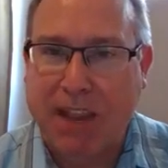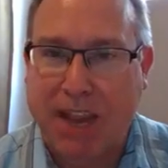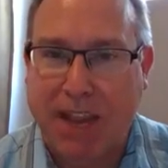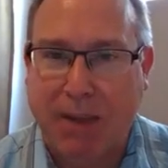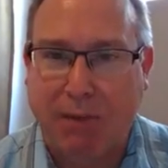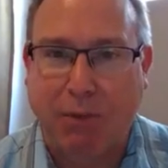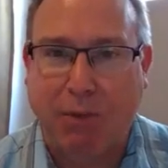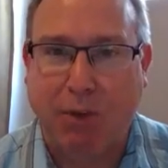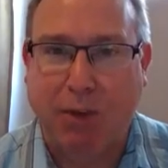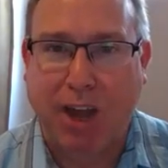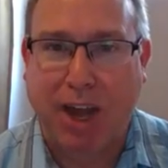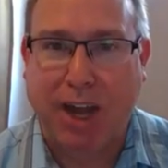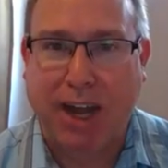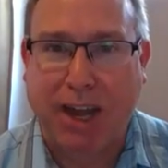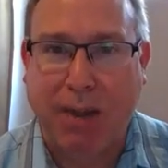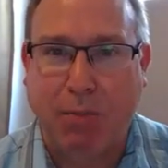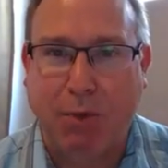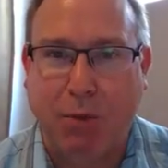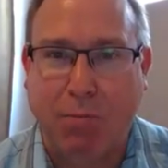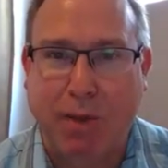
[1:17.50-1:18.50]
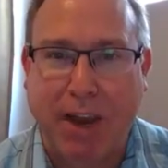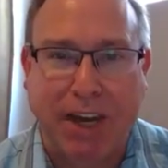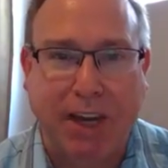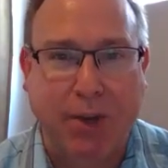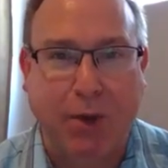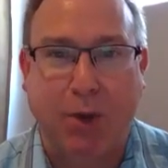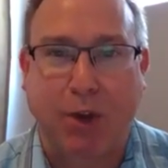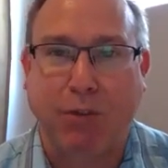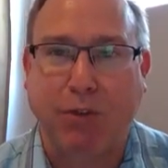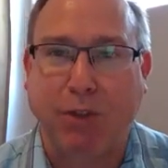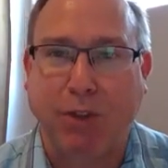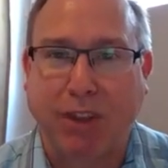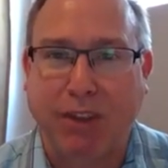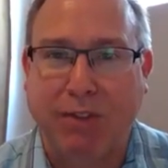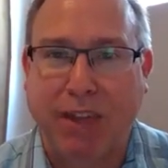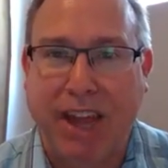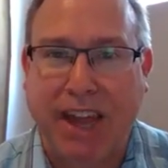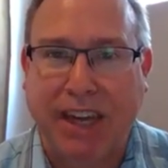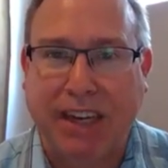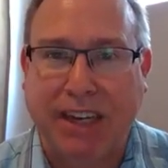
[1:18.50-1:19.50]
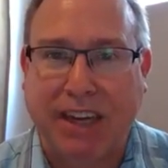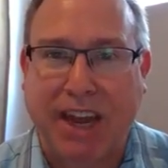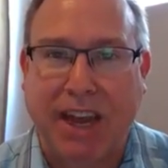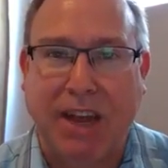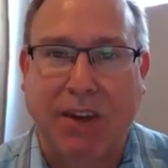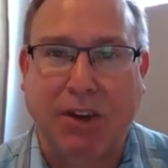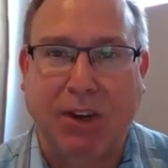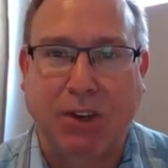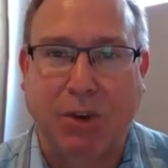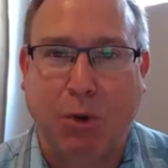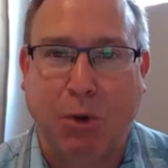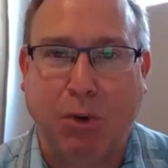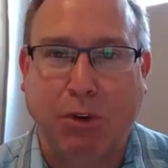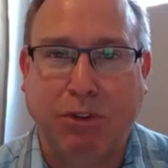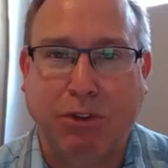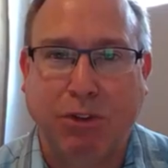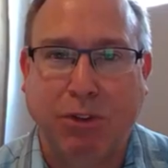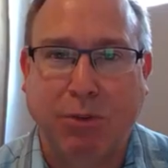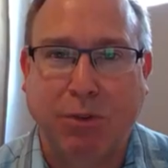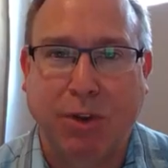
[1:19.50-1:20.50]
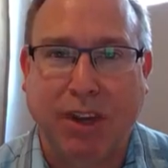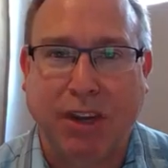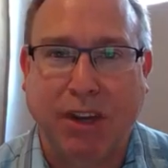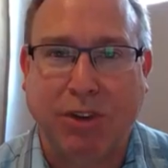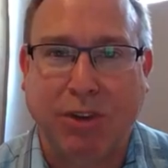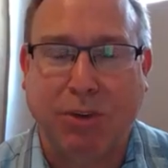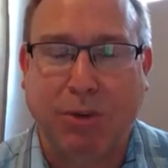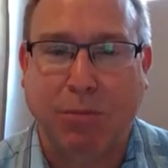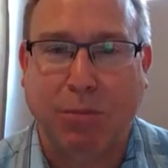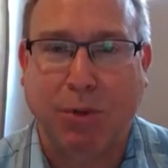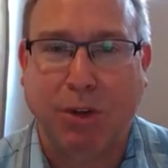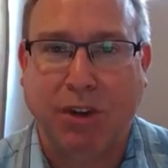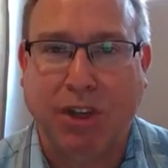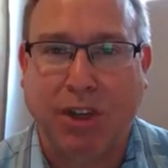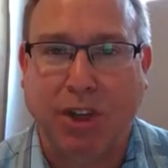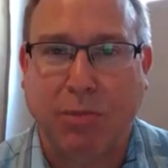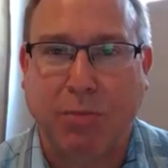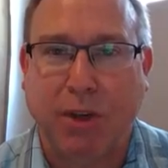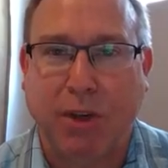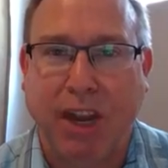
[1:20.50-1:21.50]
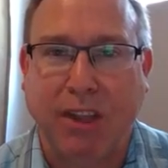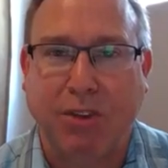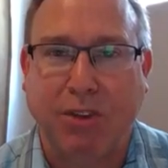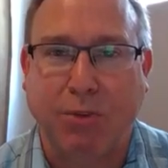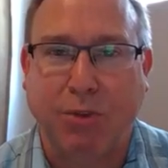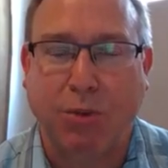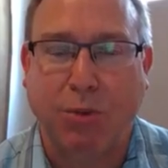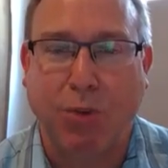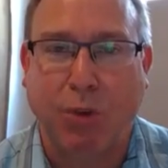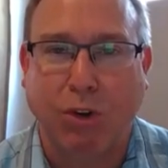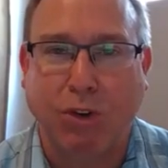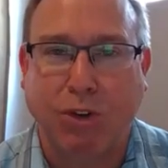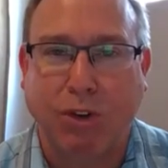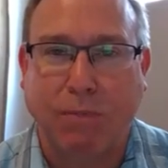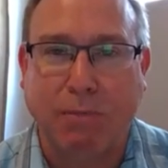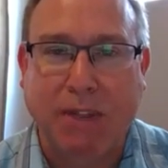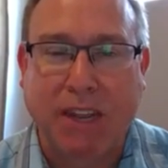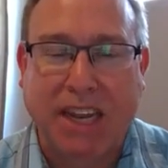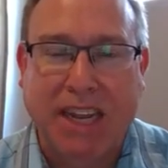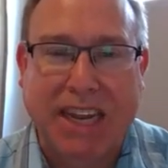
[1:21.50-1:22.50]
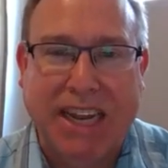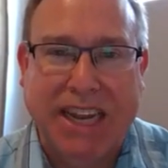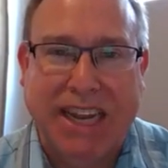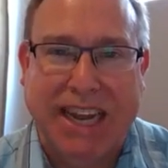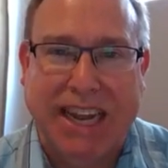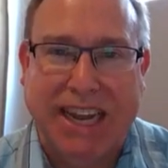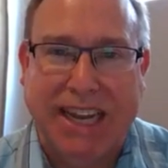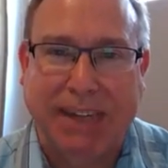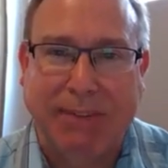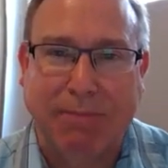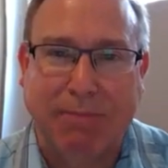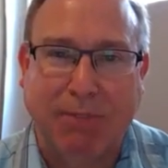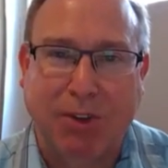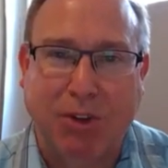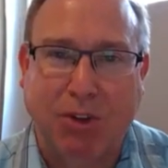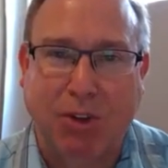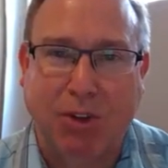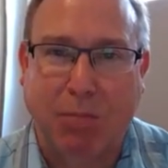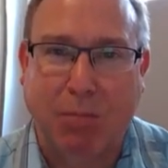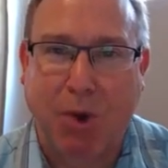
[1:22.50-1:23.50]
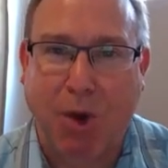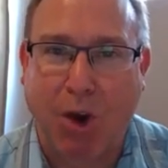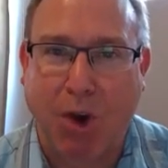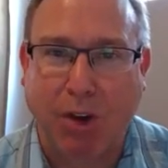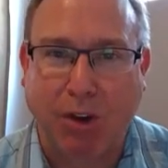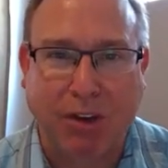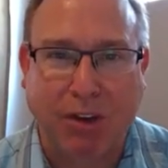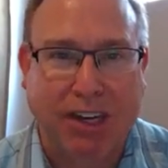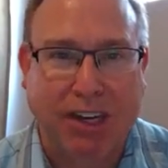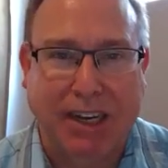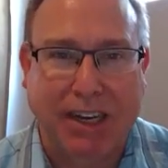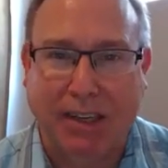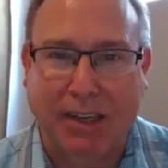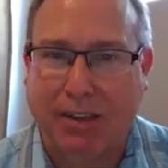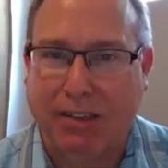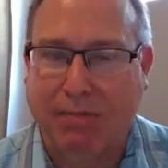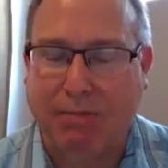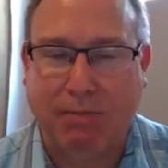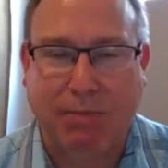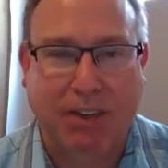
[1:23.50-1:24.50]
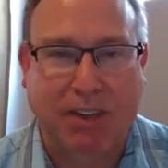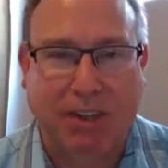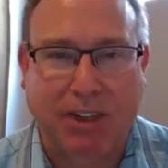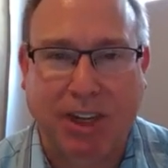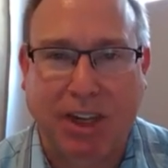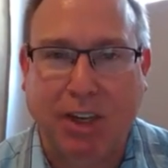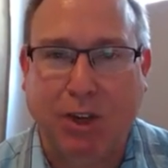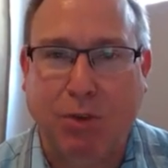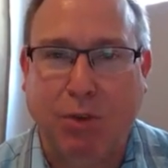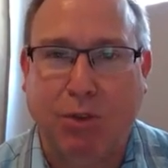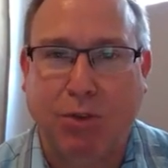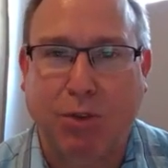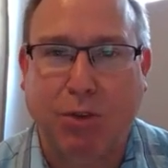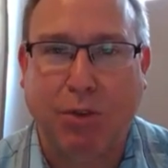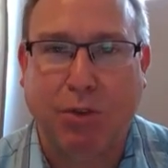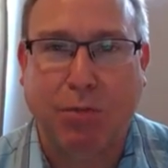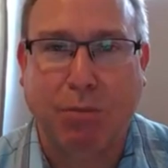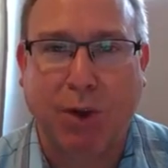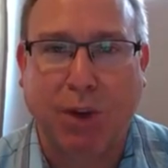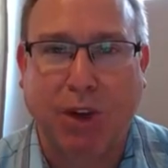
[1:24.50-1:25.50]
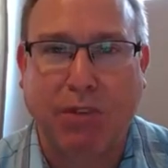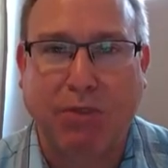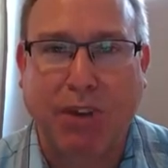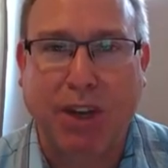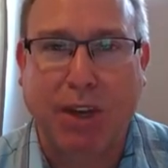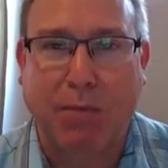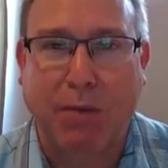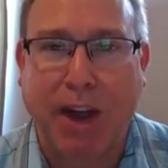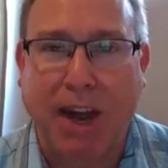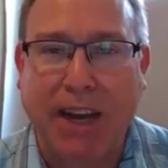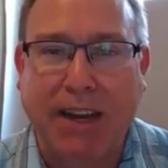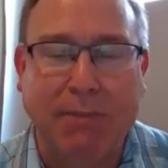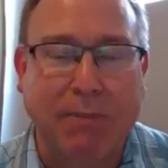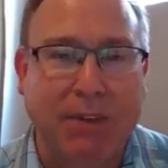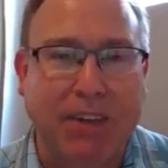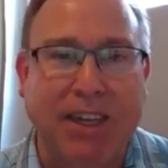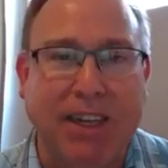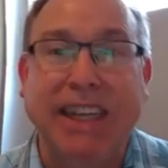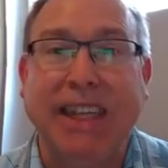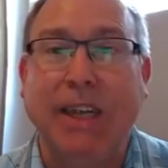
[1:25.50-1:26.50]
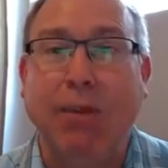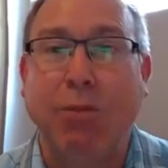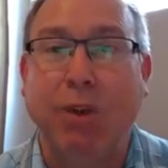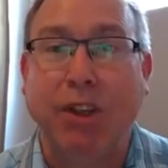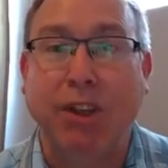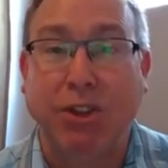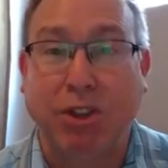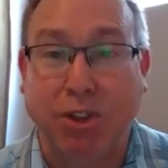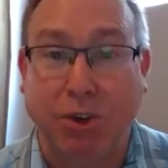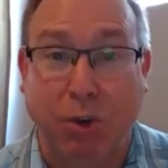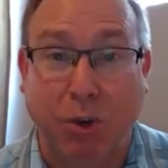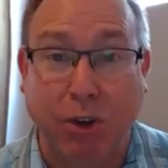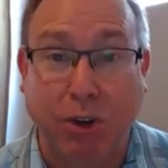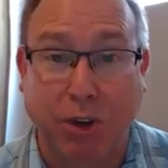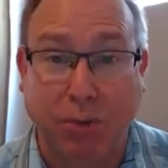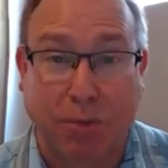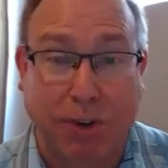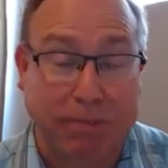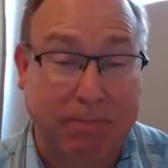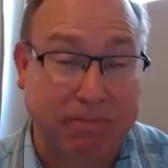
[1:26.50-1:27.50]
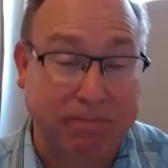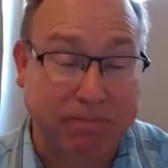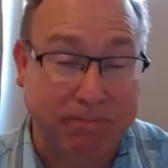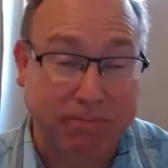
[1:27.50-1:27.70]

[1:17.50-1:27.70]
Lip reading: If you're not able to make it or if you live out of town, I encourage you to participate through worship tomorrow. Going to continue through the book of Nehemiah, dealing with discouragement.